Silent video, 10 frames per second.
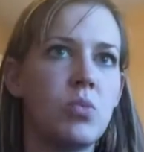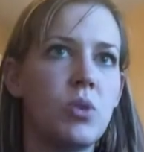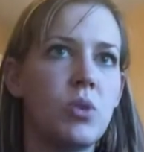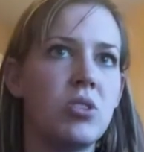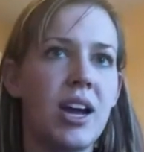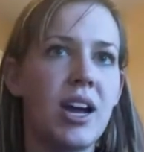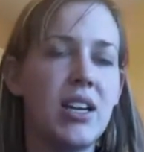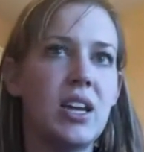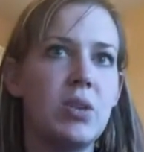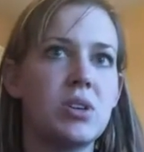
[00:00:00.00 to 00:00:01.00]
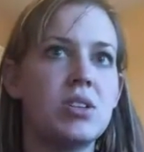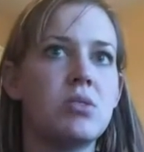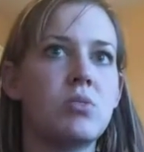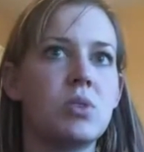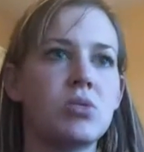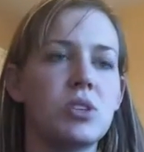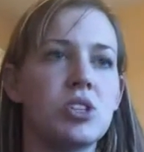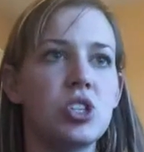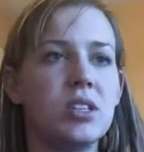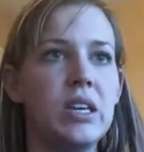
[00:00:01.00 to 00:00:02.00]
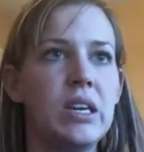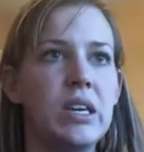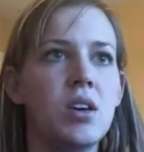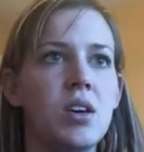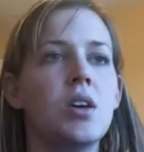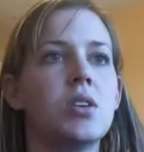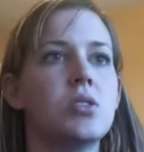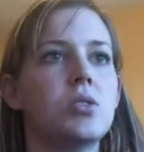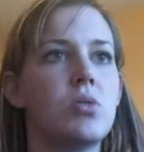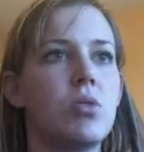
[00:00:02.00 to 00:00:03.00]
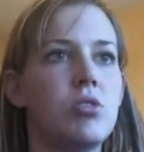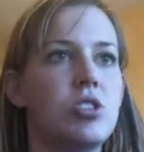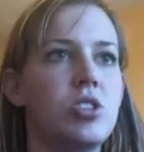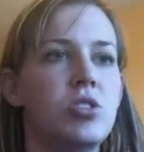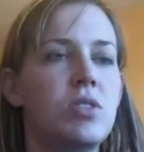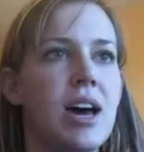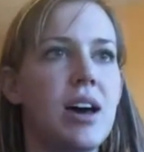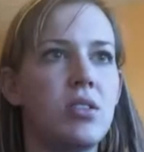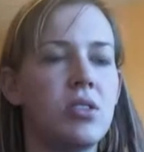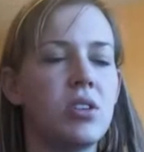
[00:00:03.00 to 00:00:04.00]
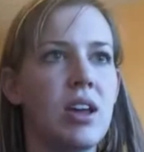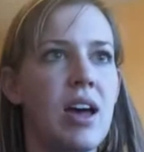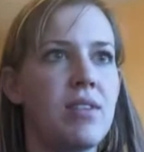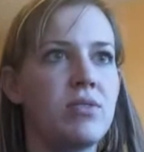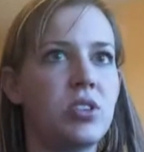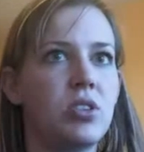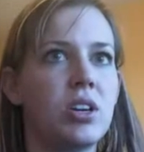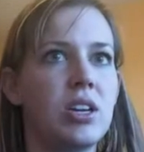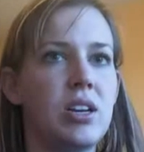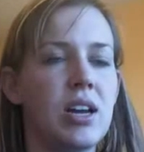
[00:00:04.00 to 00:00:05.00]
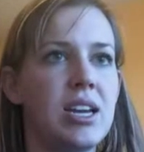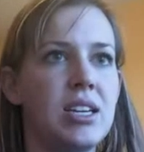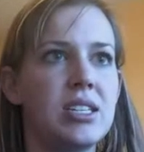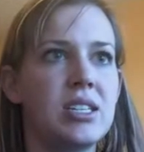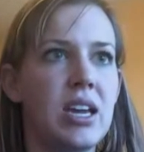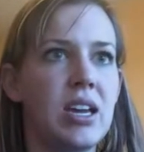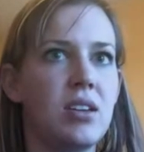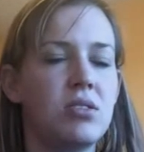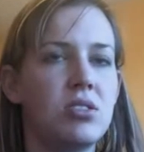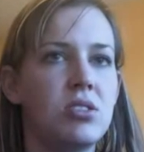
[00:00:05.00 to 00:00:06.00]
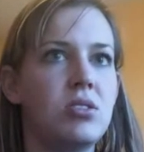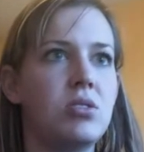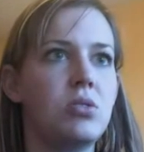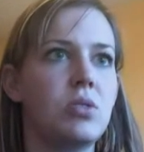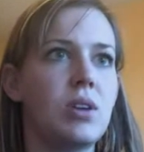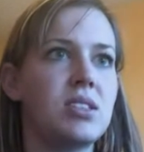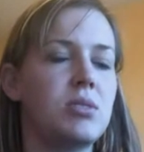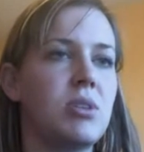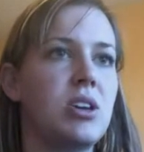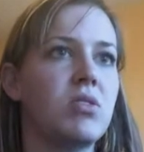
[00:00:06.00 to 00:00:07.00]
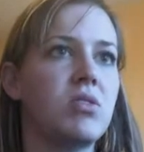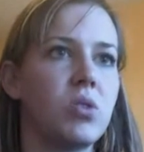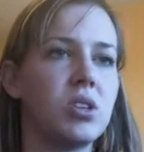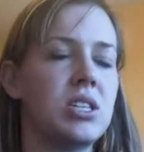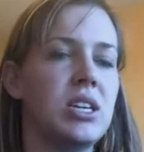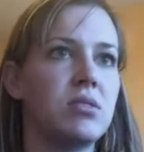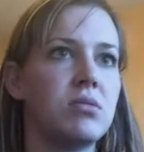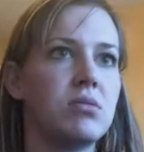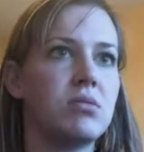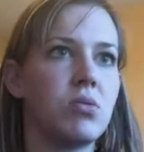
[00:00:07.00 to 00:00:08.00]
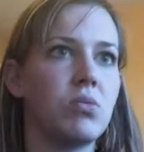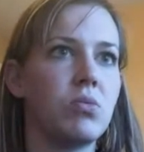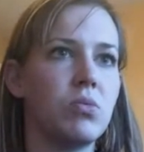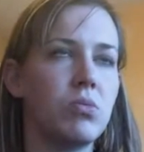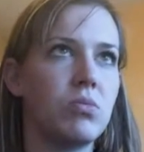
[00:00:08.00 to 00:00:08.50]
on what your 90-day one was originally. So in order to do that, you're going to have to look at a 90-day to estimate your 14. So